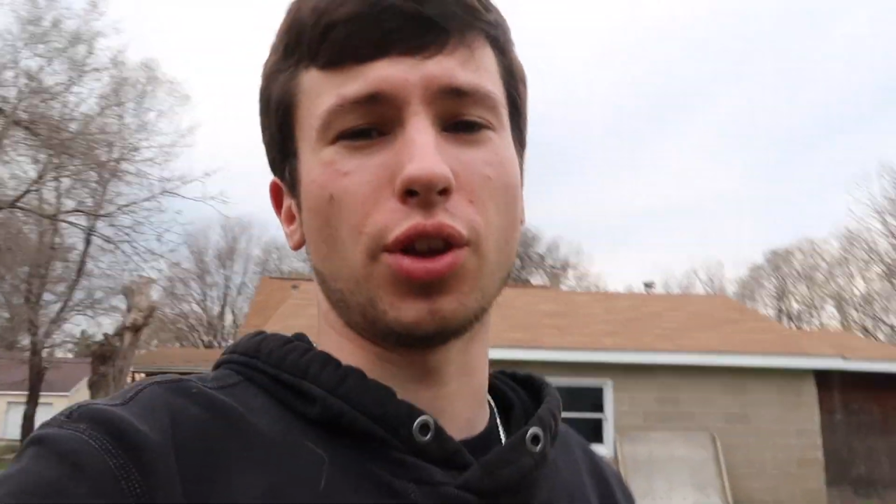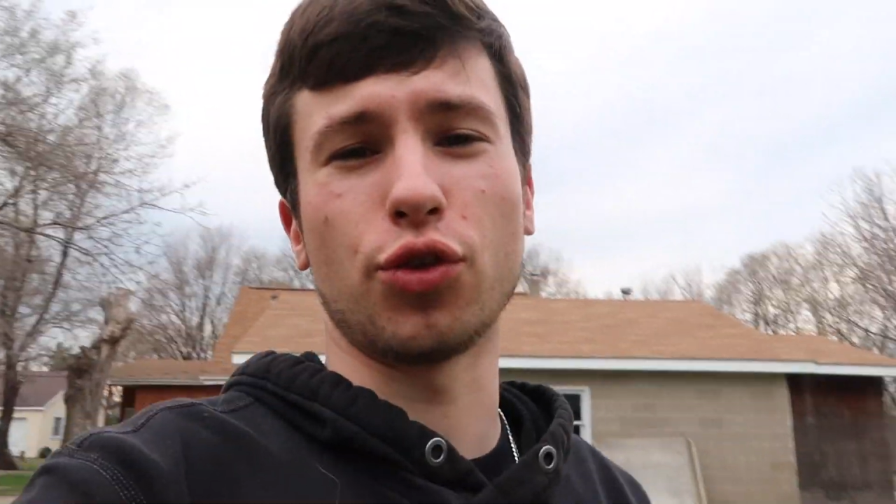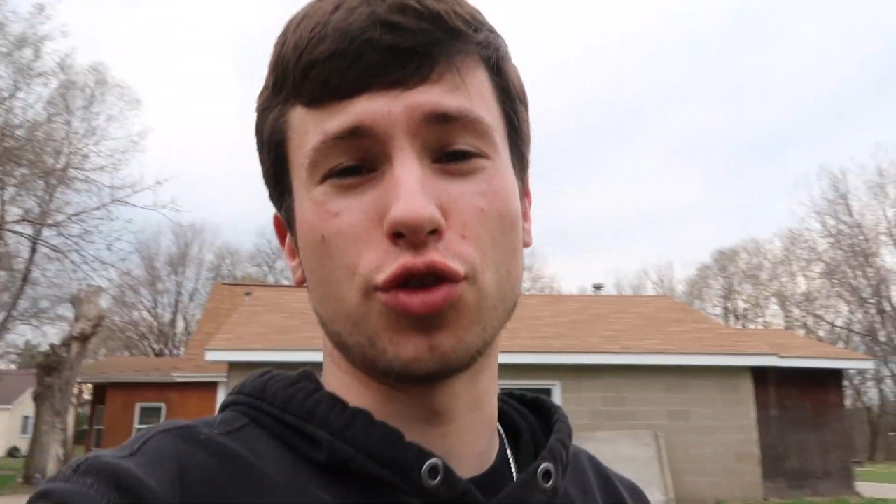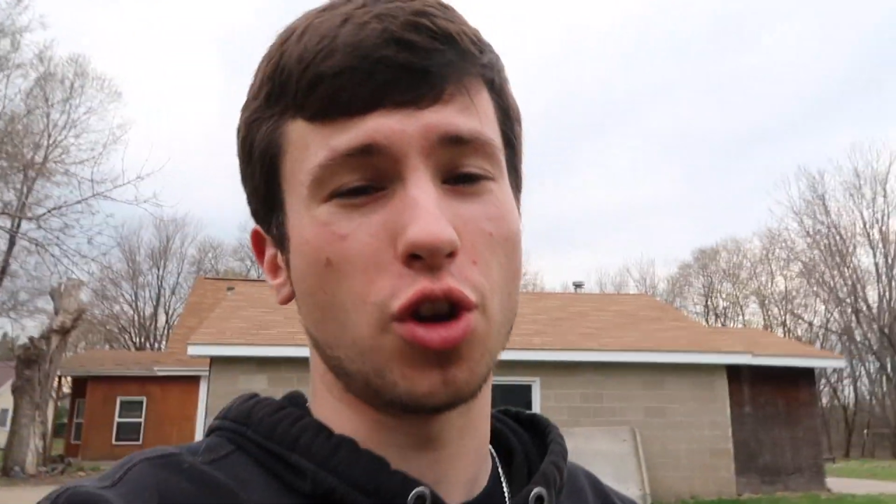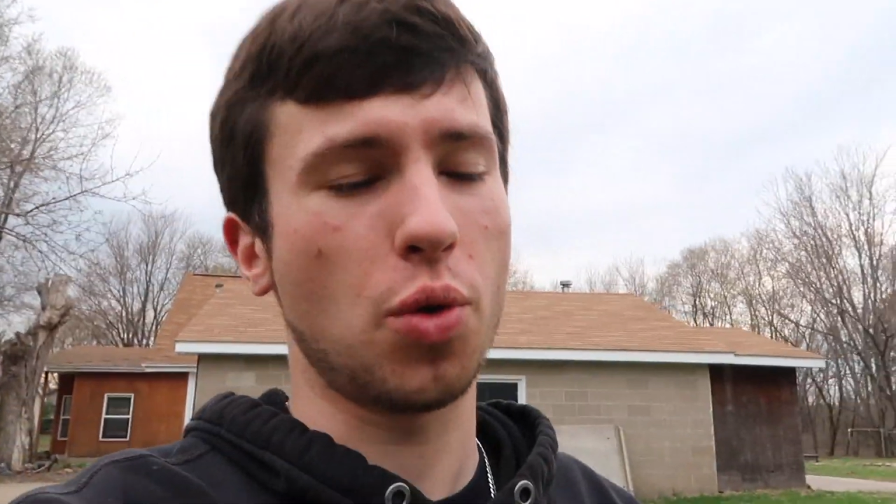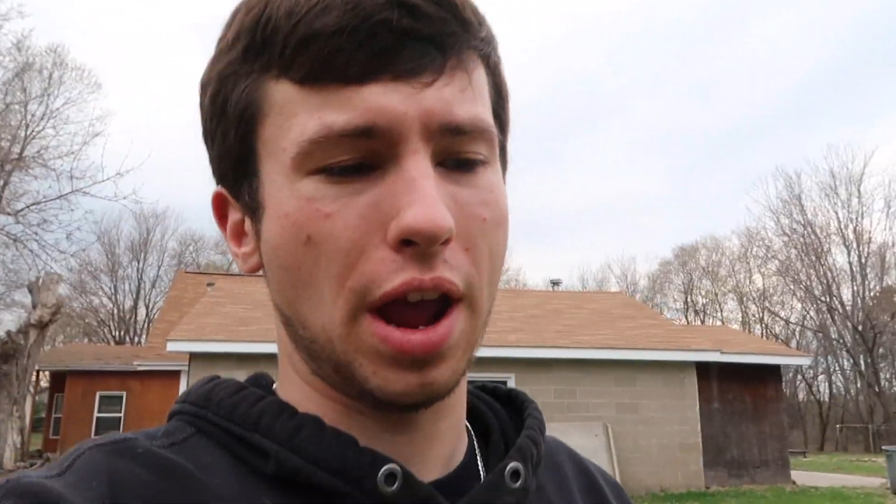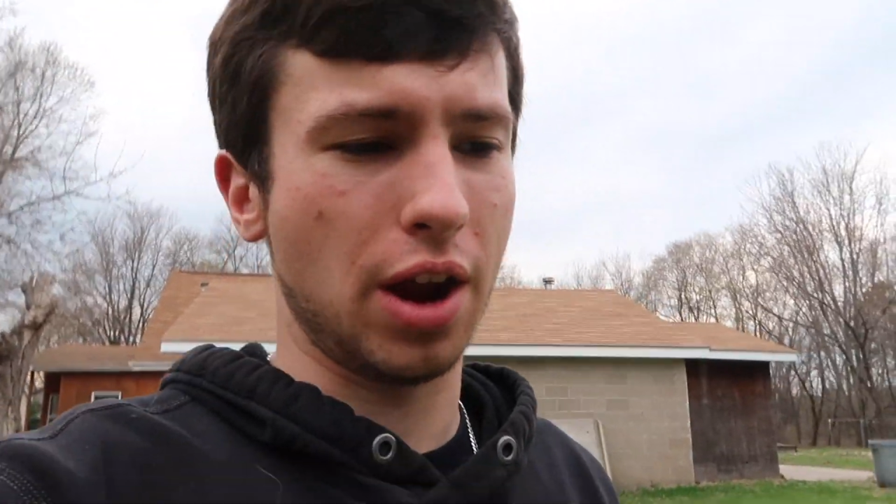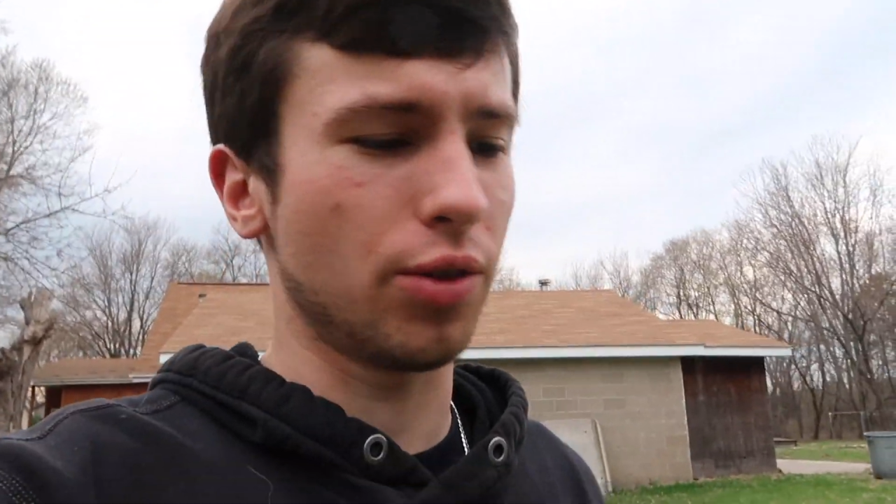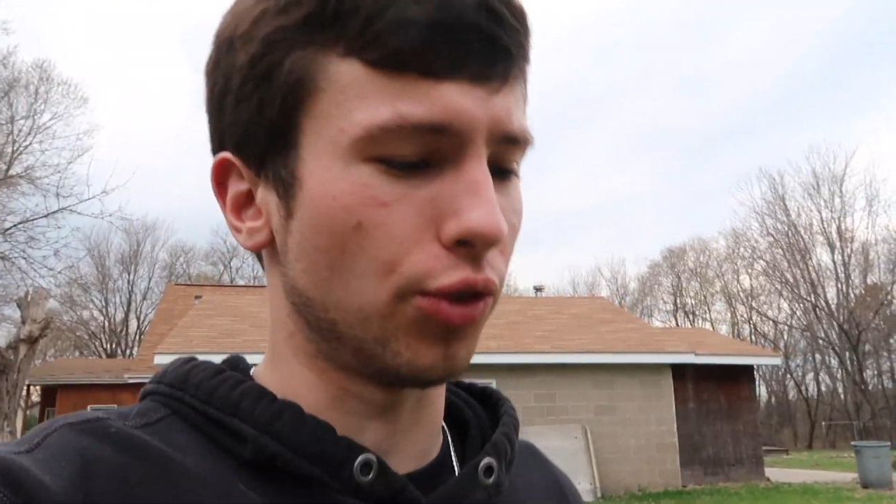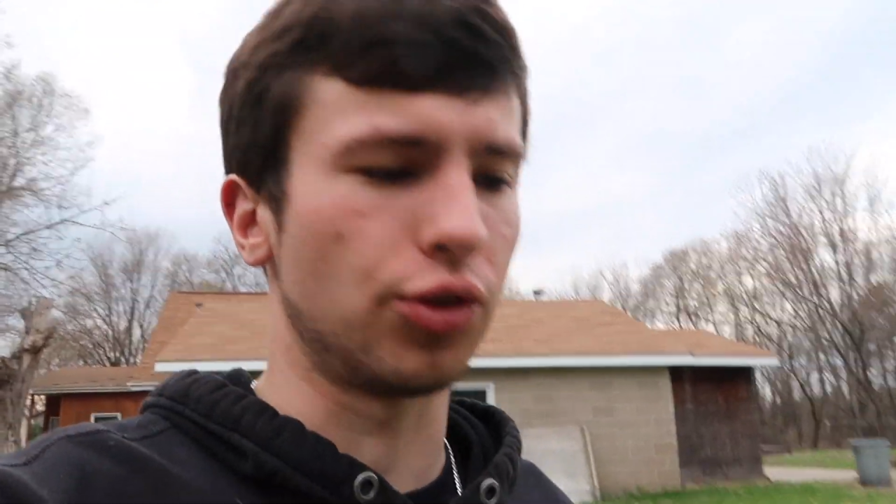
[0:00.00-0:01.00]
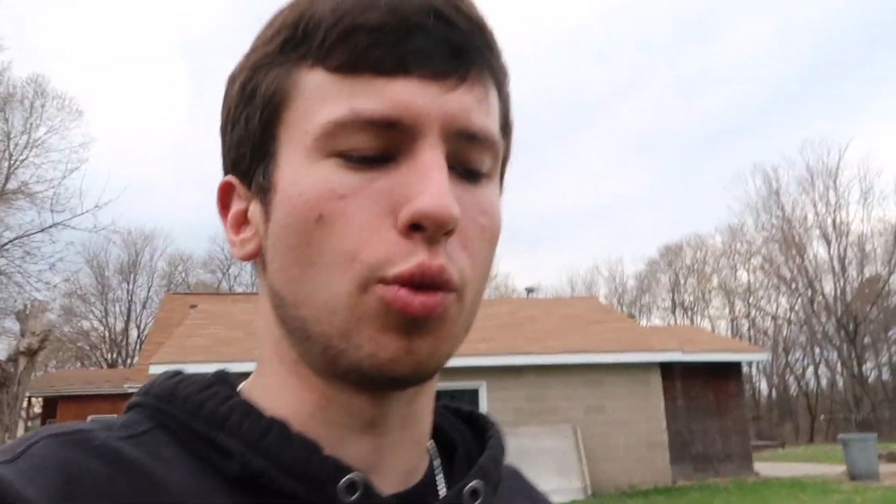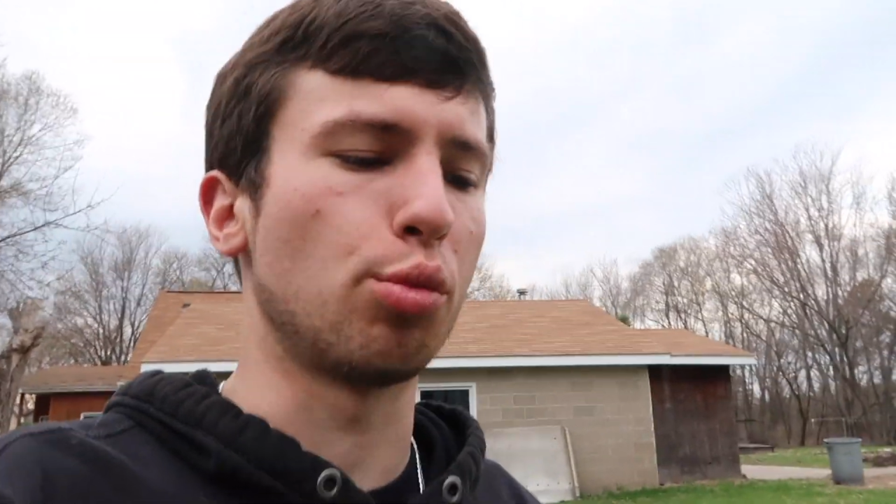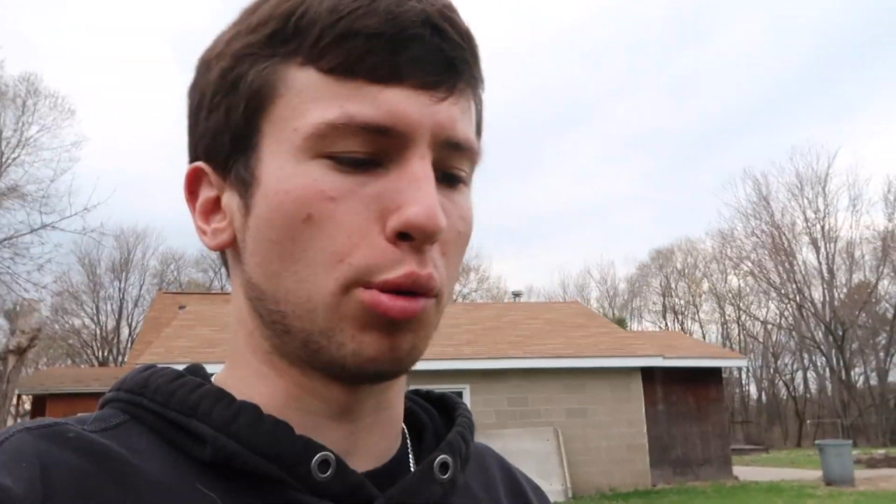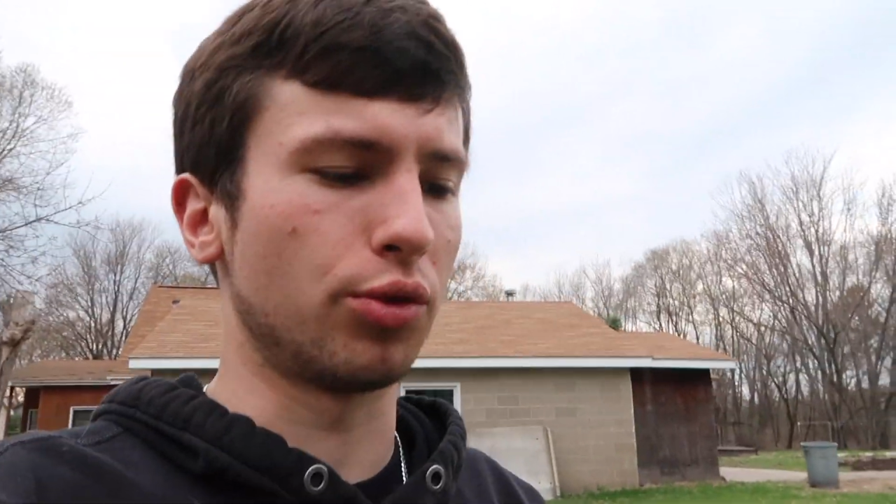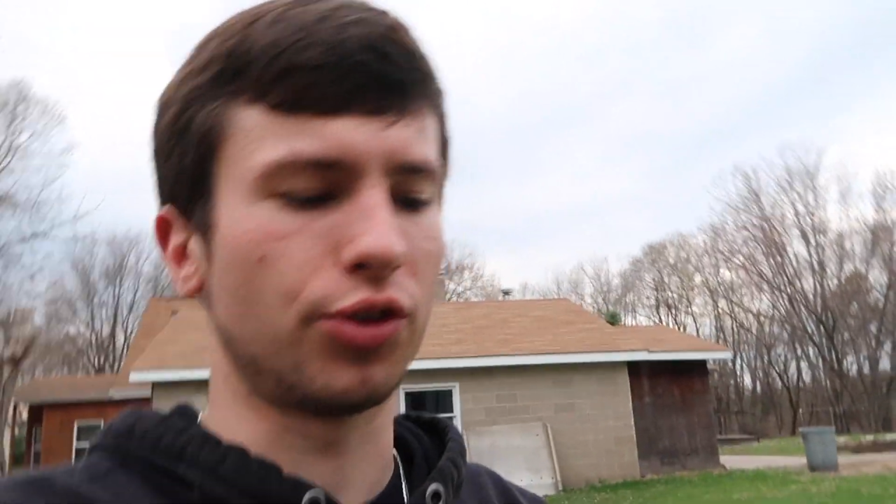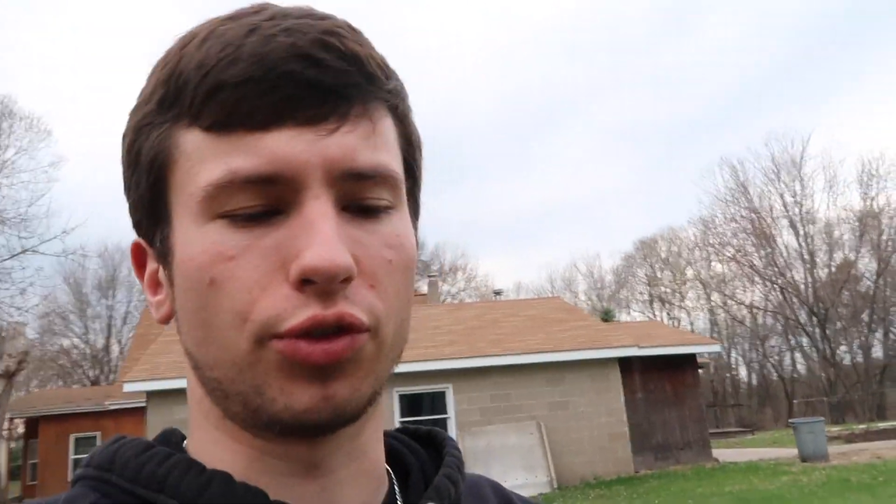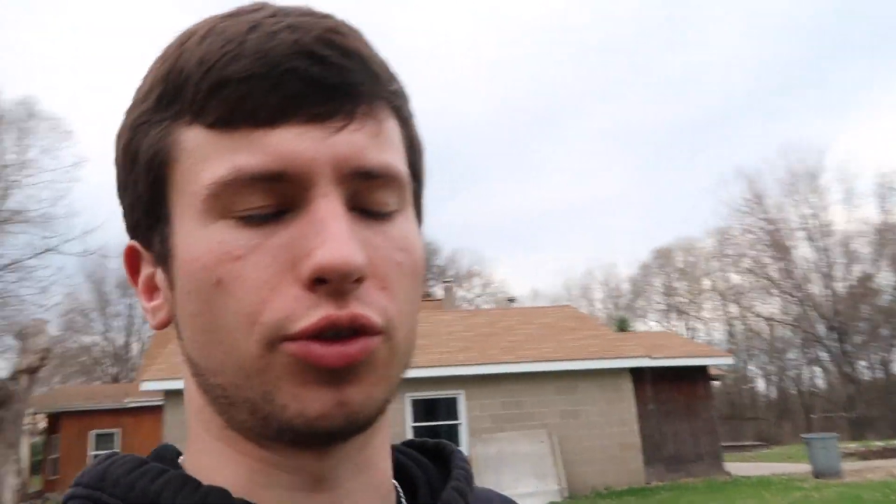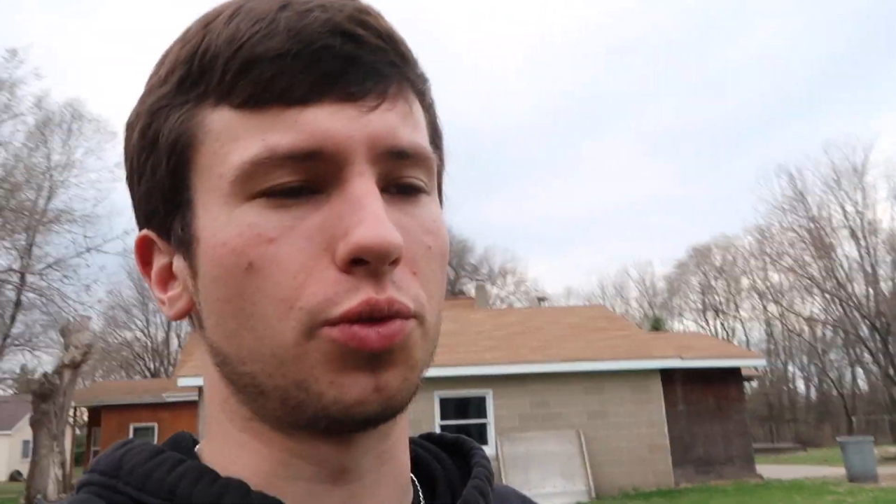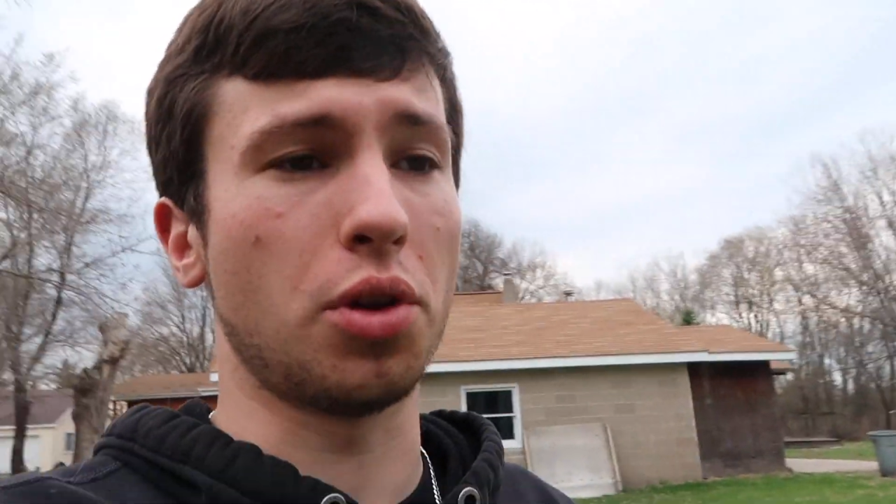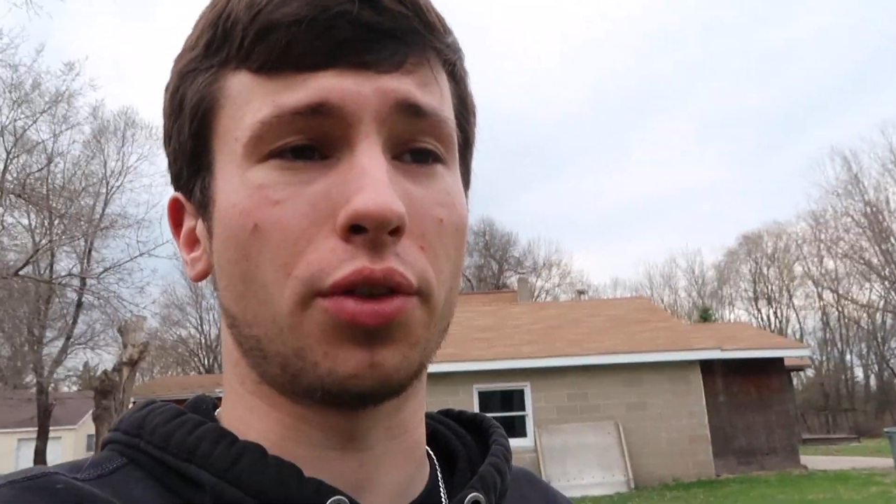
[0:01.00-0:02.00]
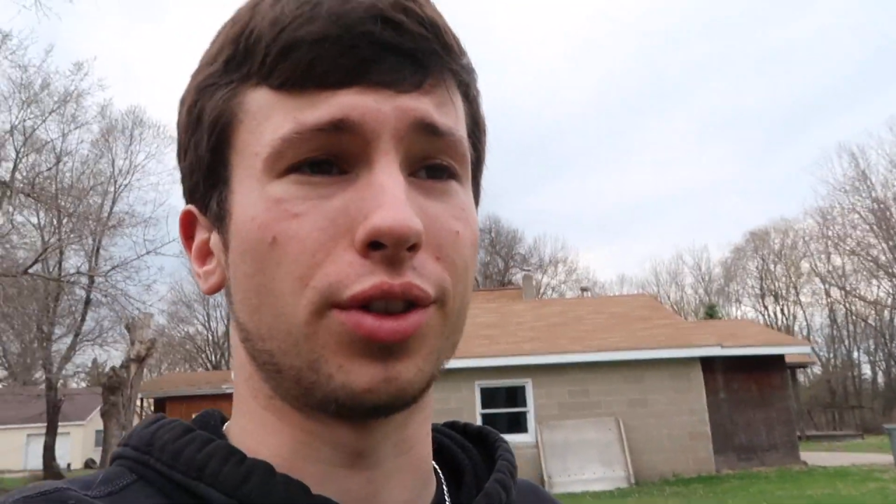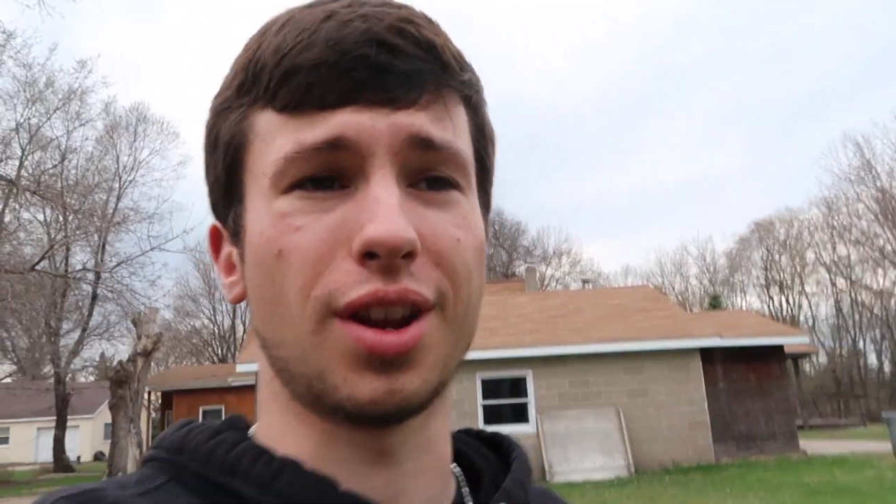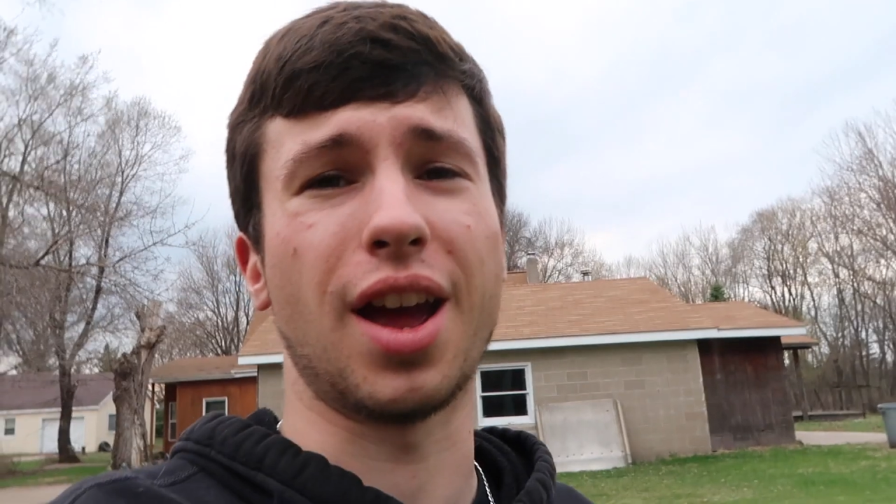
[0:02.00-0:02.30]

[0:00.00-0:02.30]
There's no air, there's no bubbles, there's no nothing.